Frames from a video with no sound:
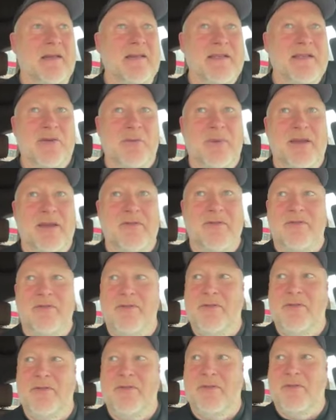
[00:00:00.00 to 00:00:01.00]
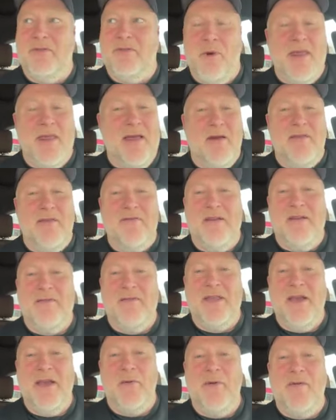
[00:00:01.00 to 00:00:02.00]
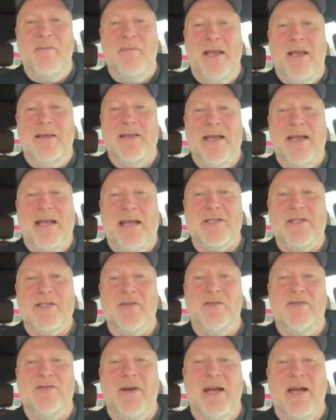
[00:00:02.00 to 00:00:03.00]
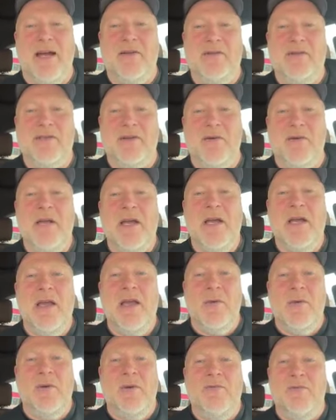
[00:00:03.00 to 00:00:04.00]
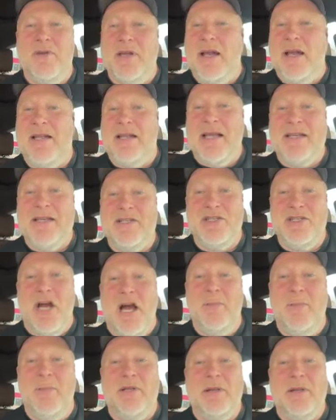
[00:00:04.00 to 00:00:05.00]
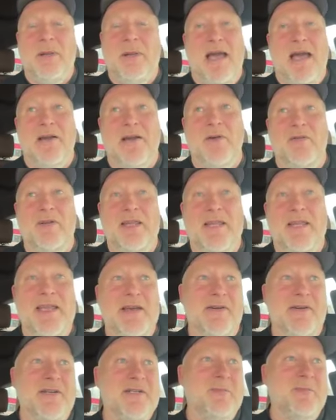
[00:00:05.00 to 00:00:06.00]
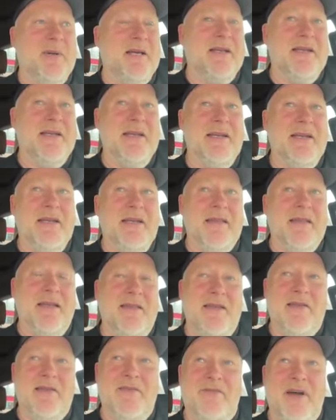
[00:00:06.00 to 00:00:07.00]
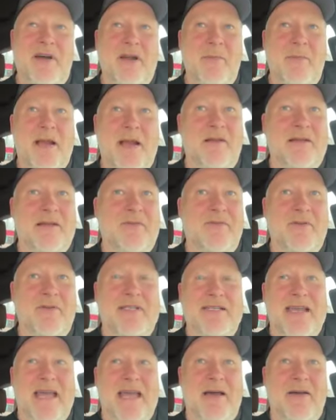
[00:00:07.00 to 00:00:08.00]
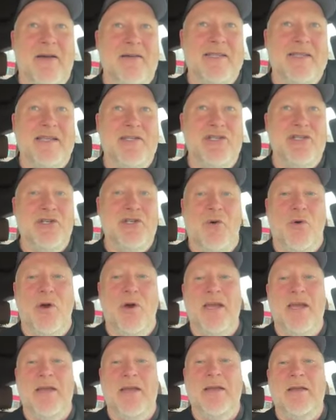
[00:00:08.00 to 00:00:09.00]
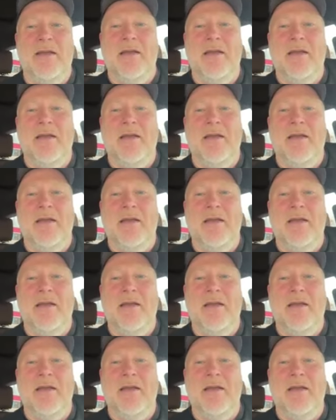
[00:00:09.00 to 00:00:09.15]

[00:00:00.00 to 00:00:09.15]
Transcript: this will be the fourth out of fifth year we've made the national final. So we've done a nice job with the pack over the years, but I think the fundamental difference now is that Joy